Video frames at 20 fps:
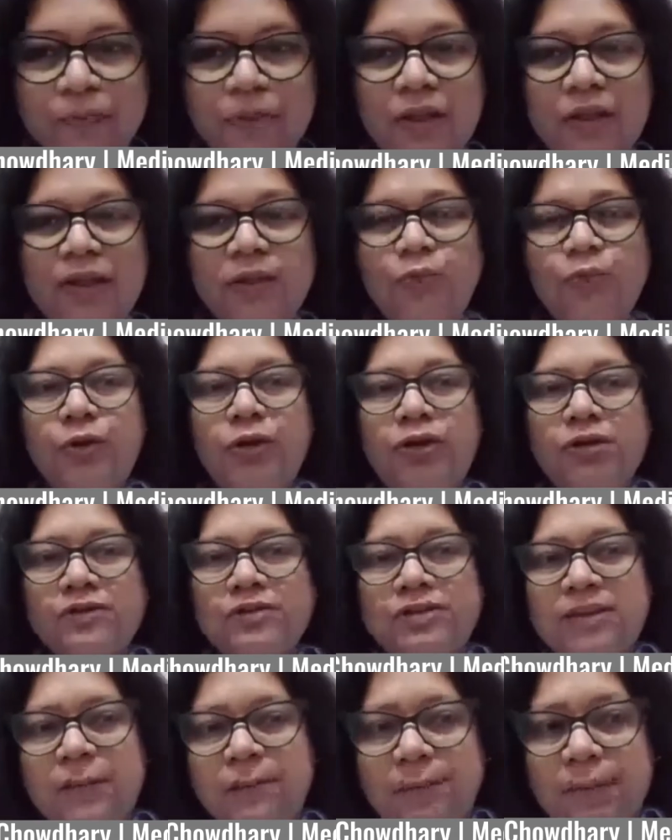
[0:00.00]
it would
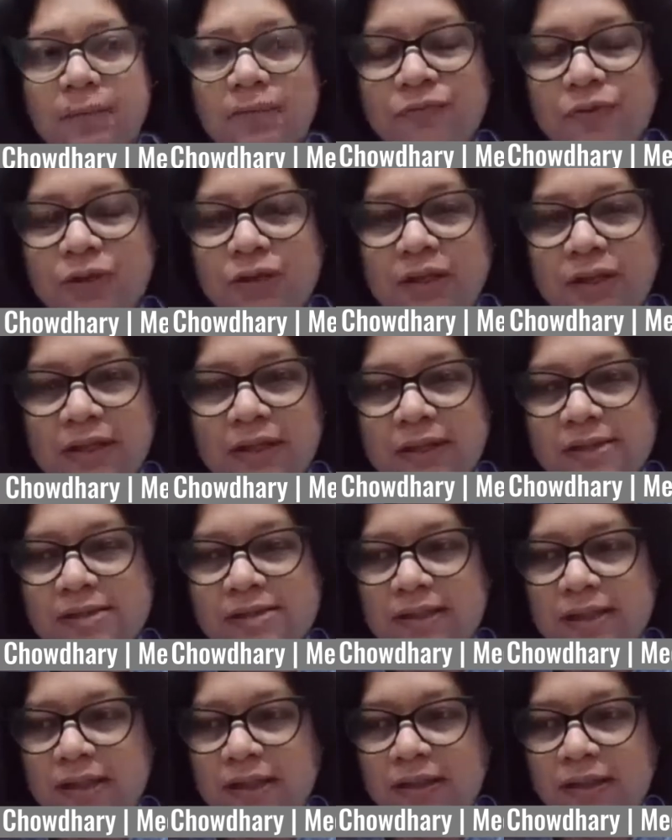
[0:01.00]
simplify us
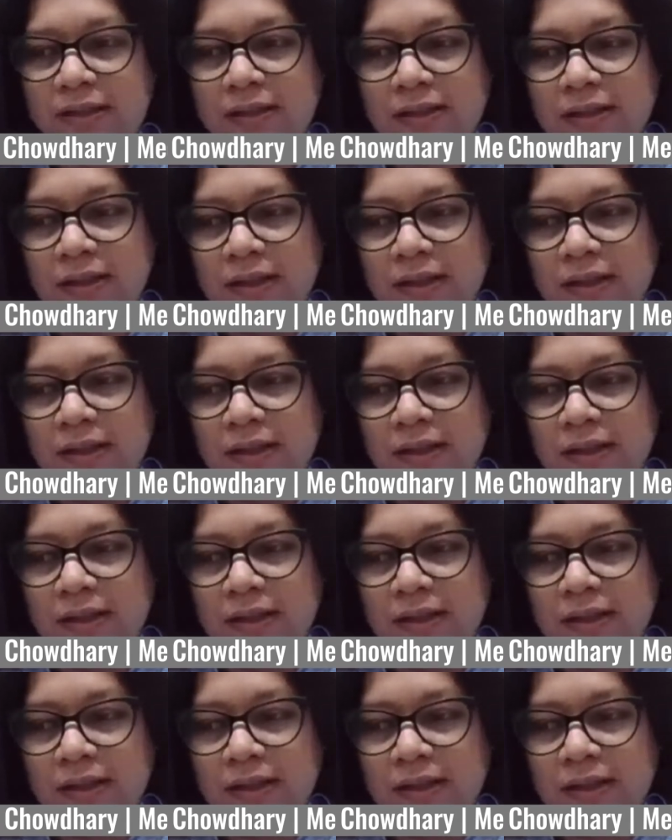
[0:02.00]
in